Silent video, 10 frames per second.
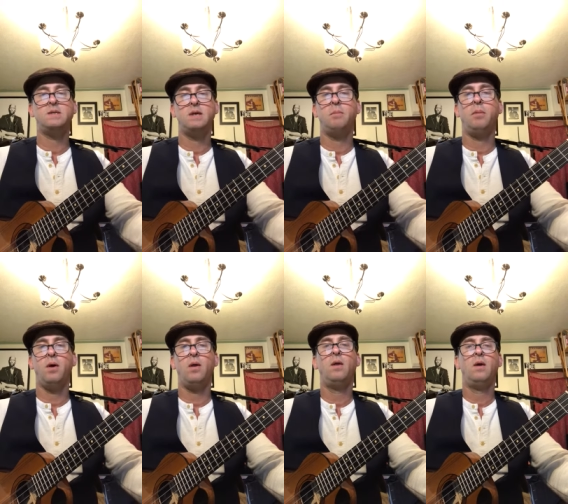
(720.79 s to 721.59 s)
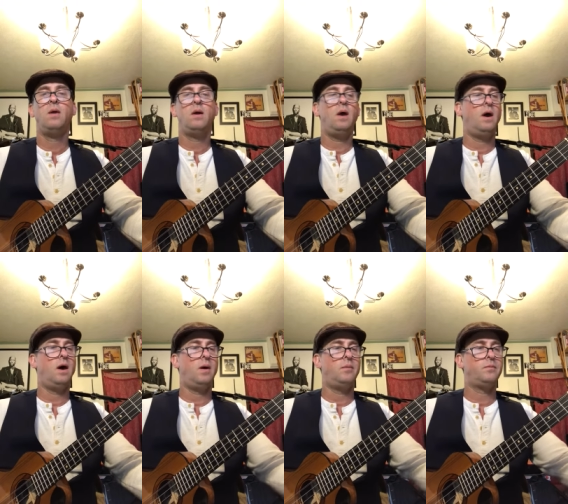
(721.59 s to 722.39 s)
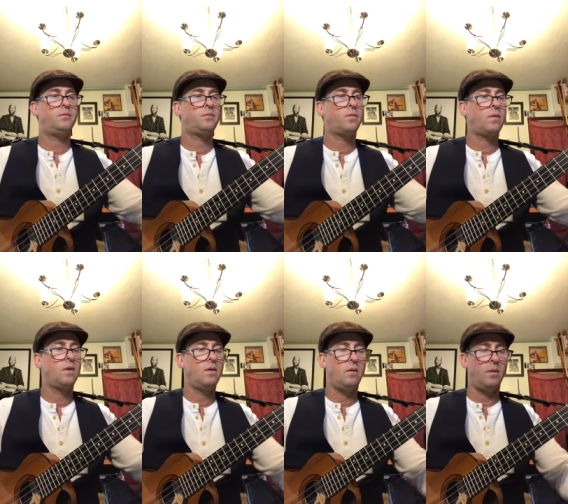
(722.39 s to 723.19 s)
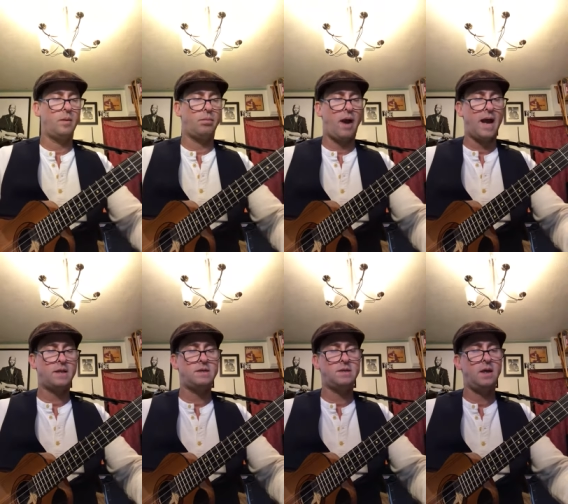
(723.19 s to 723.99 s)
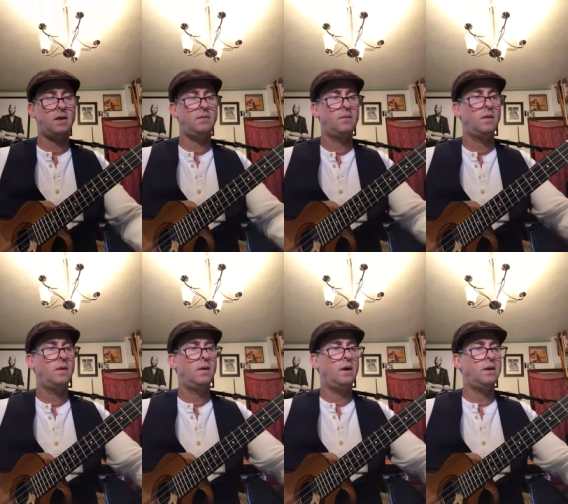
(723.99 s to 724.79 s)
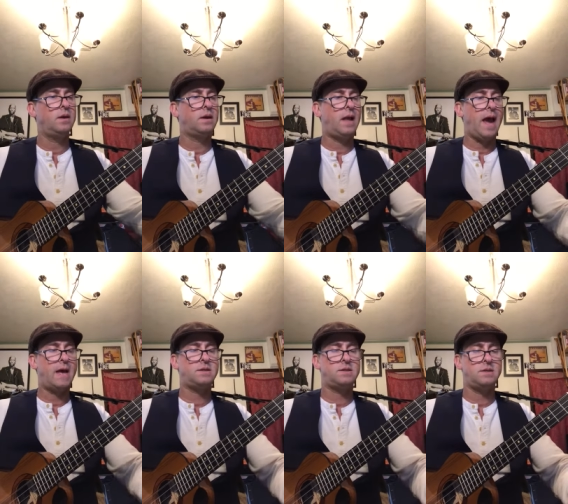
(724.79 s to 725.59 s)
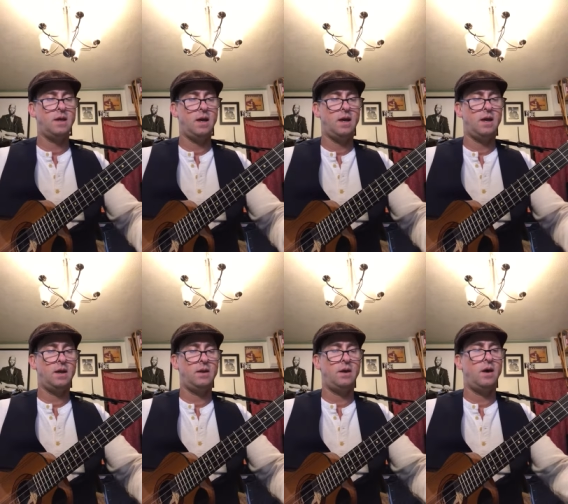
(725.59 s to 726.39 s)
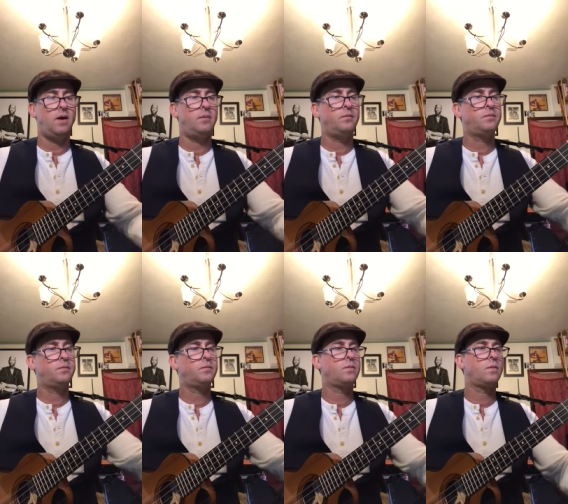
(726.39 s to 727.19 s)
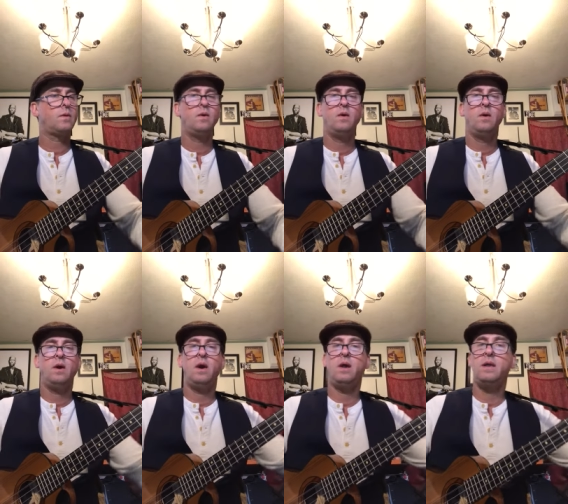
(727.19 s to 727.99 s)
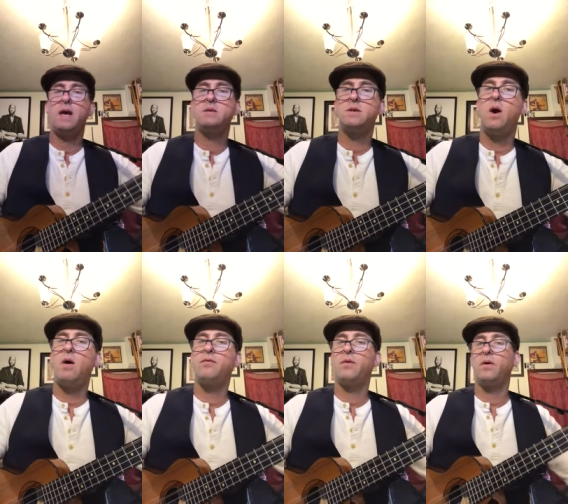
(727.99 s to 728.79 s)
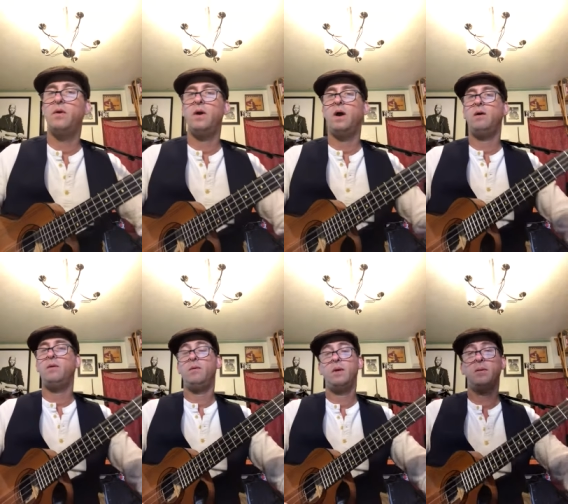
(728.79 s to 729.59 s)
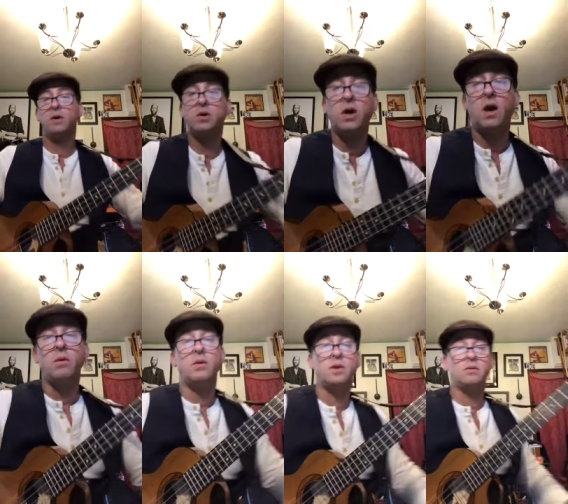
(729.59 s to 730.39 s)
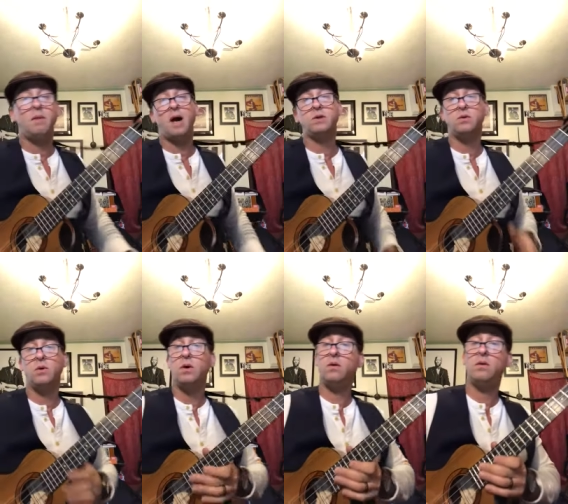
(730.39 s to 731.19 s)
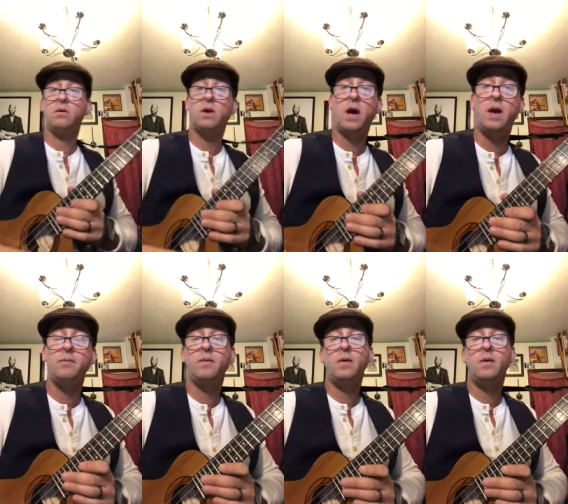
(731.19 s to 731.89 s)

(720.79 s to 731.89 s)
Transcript: Simple. Um, when we were practicing in the class, and um, and that's all for uh, what I'm going to share with this module, okay?